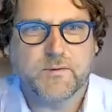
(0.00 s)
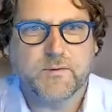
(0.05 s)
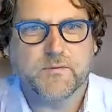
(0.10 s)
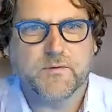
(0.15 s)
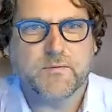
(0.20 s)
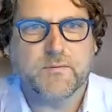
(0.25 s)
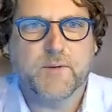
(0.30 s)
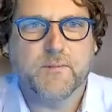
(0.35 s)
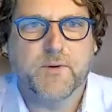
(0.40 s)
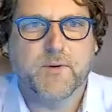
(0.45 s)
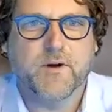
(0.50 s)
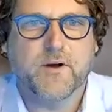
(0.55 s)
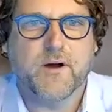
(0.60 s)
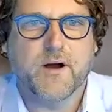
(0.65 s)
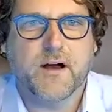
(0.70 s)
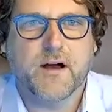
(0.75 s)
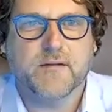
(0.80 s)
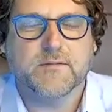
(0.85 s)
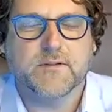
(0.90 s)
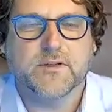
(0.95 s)
but remember
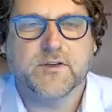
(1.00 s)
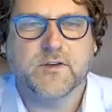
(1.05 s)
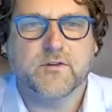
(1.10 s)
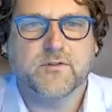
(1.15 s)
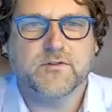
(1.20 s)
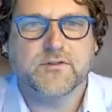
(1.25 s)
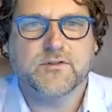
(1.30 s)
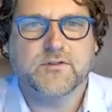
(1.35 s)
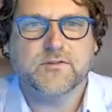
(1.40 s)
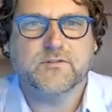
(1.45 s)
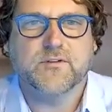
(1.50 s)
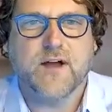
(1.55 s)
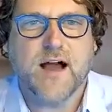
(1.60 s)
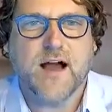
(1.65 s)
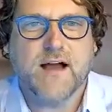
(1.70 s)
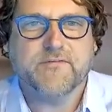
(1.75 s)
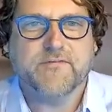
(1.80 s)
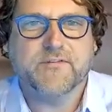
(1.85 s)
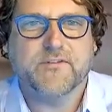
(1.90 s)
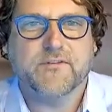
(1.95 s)
to go to
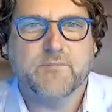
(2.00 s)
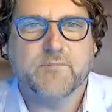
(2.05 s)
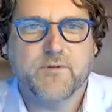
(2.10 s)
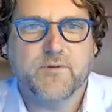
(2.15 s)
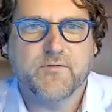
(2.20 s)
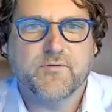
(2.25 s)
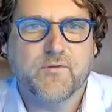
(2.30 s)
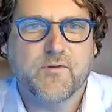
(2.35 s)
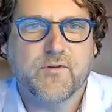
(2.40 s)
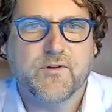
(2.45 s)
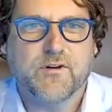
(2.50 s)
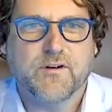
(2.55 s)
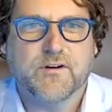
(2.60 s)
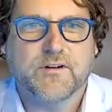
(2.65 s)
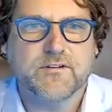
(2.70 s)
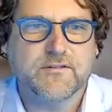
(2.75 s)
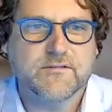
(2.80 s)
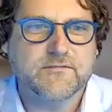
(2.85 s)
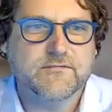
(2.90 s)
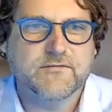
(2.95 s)
after, before,